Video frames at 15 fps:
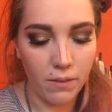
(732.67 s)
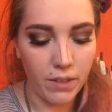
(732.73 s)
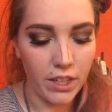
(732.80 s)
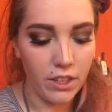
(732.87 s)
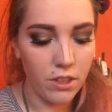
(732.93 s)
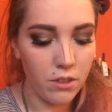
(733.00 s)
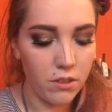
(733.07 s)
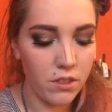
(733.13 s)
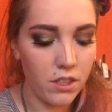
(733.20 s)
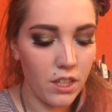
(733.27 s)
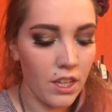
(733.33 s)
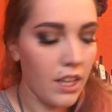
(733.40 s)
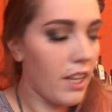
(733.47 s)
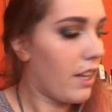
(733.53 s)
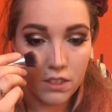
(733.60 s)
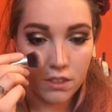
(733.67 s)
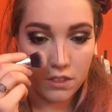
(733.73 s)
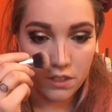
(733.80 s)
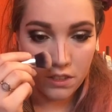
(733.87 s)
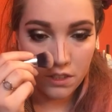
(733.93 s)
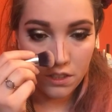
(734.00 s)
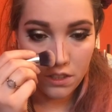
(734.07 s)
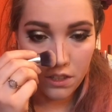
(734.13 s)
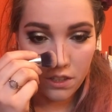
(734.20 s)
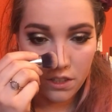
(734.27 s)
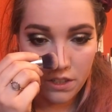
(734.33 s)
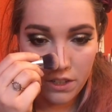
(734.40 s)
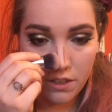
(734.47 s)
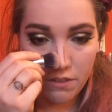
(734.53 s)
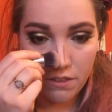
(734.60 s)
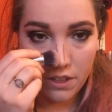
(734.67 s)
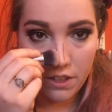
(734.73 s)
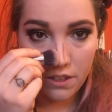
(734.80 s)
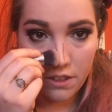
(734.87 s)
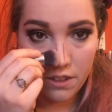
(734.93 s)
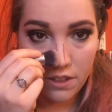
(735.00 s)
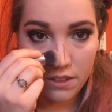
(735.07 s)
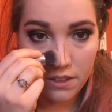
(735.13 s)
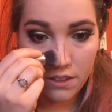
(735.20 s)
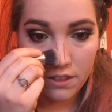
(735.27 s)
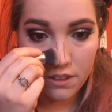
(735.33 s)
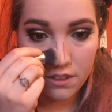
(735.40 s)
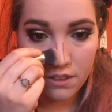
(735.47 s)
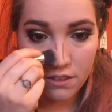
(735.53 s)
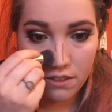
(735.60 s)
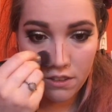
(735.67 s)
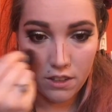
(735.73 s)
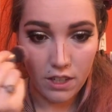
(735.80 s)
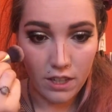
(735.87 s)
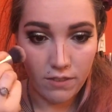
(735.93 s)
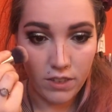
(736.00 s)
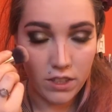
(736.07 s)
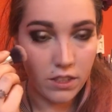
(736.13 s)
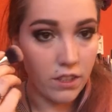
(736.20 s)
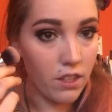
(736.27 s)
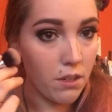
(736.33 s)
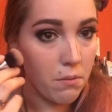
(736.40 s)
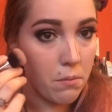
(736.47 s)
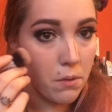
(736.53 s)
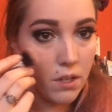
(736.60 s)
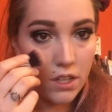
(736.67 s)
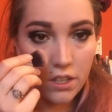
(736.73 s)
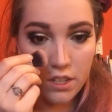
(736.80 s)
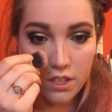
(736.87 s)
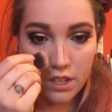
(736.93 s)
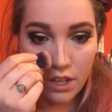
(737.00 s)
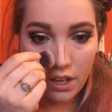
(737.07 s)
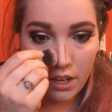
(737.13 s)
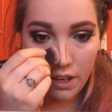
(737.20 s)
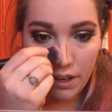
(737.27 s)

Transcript: on my nose. So starting right on the contour, I'm just going to brush